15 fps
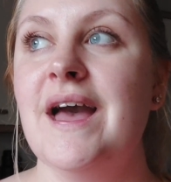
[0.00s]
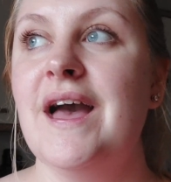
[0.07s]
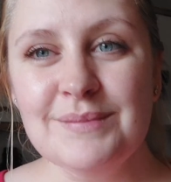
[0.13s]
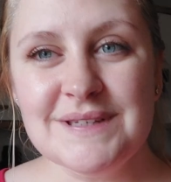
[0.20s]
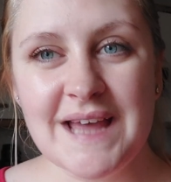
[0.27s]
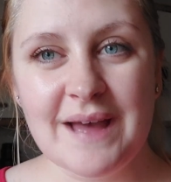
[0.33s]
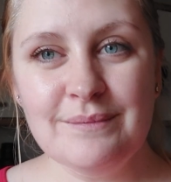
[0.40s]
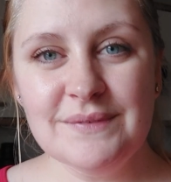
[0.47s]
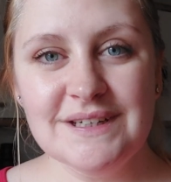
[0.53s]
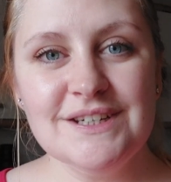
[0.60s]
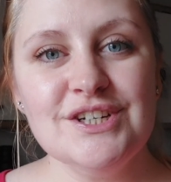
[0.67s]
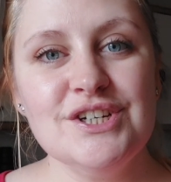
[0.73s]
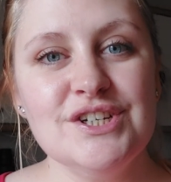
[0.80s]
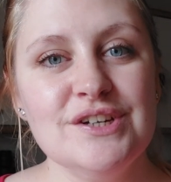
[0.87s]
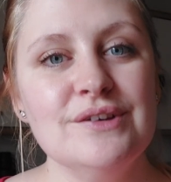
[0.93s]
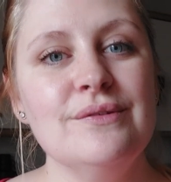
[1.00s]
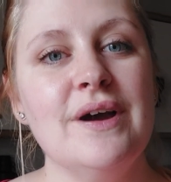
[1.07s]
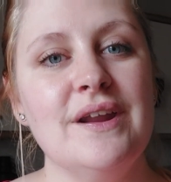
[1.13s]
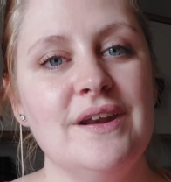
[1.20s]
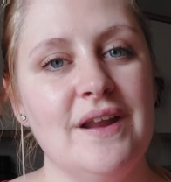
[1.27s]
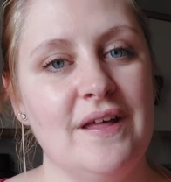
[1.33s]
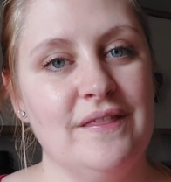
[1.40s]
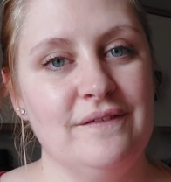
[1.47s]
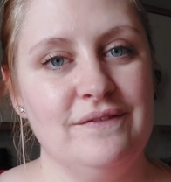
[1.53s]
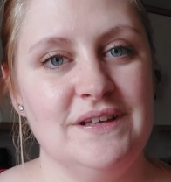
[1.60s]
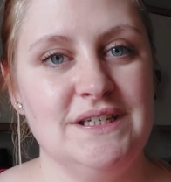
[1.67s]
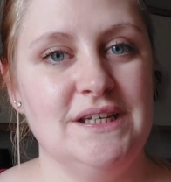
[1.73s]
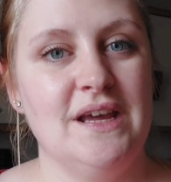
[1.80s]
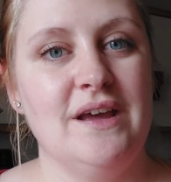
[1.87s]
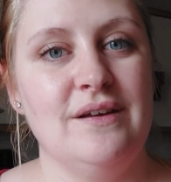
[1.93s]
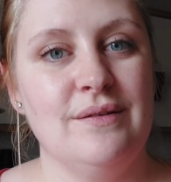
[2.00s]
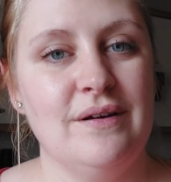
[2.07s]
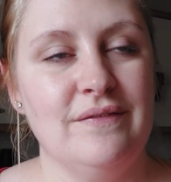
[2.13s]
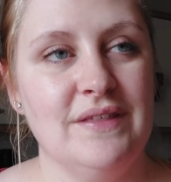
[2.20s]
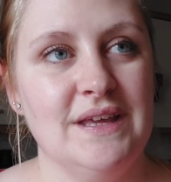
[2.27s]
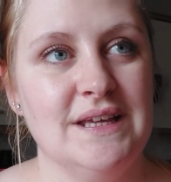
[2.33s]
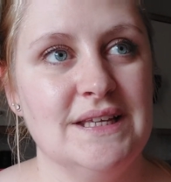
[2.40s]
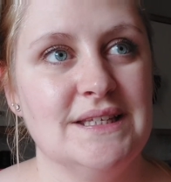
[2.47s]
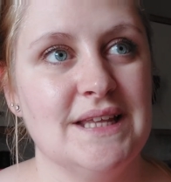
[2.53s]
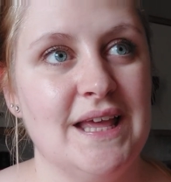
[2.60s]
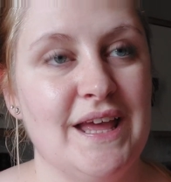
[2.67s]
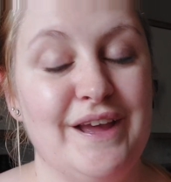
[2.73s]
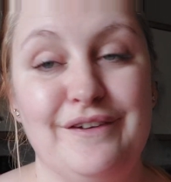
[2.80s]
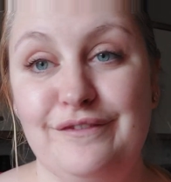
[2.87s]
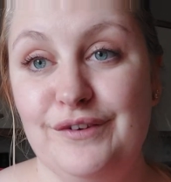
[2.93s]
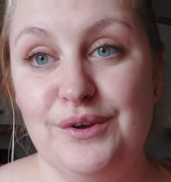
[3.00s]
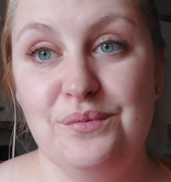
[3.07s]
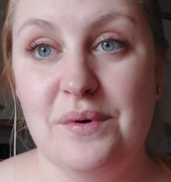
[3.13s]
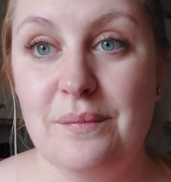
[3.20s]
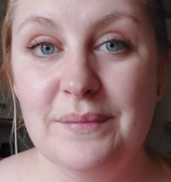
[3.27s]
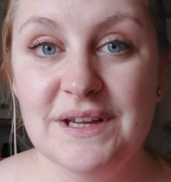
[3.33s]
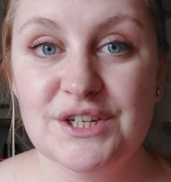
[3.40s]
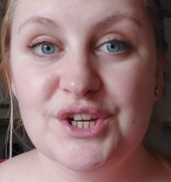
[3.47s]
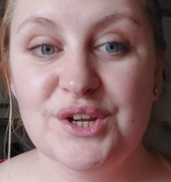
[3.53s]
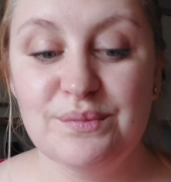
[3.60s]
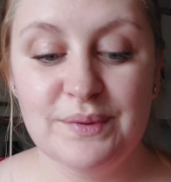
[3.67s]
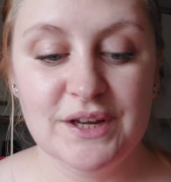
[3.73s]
I'm tempted to do another video of these if you want me to,